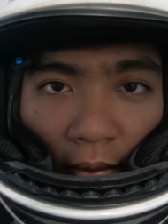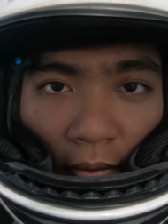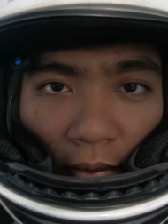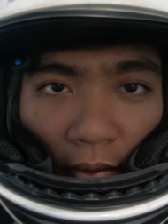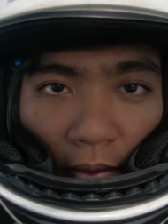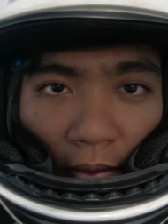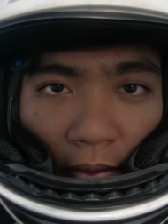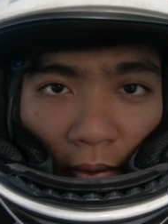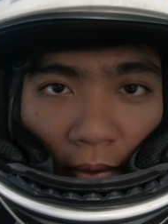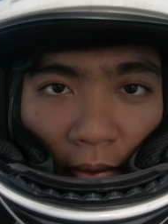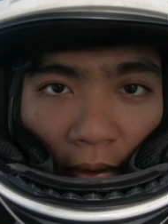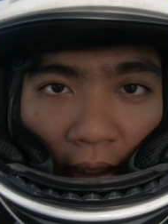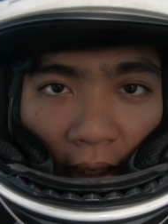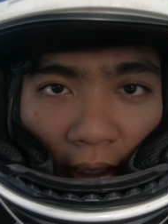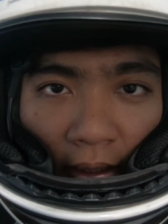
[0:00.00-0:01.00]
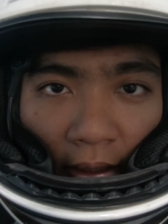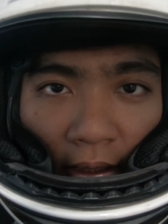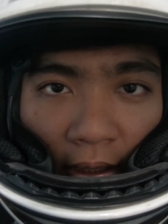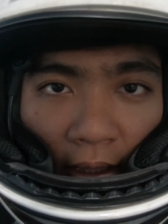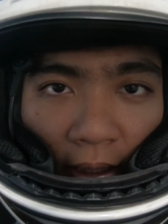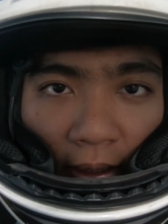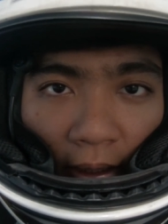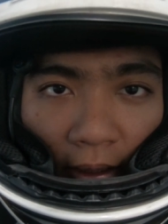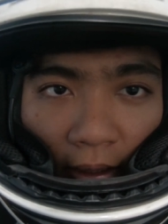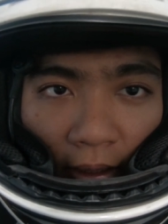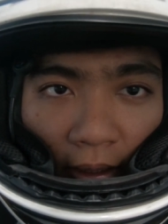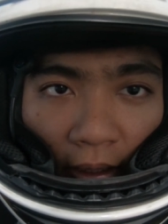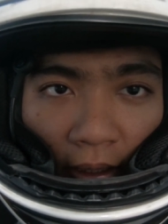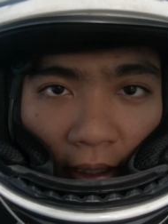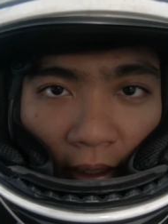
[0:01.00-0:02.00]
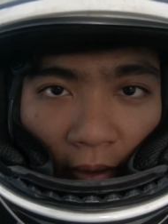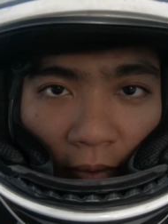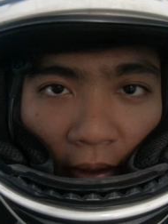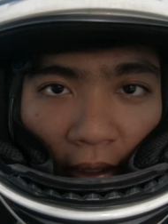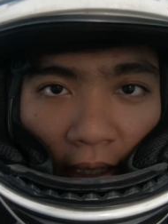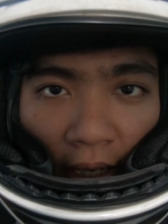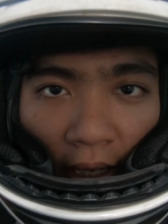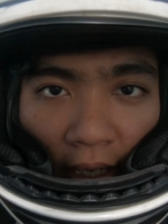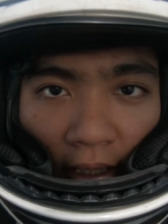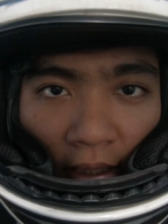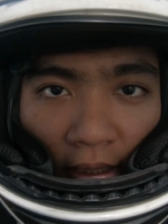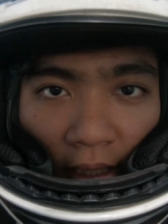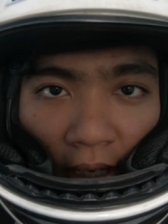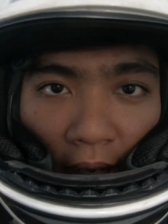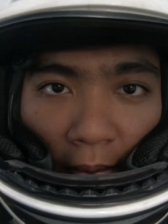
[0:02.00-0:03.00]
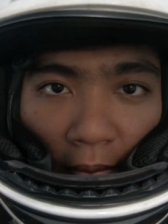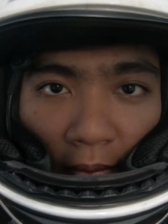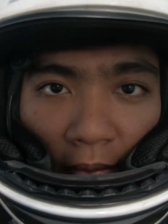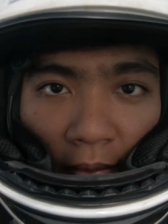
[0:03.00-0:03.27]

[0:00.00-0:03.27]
Bluetooth headset with the lens up.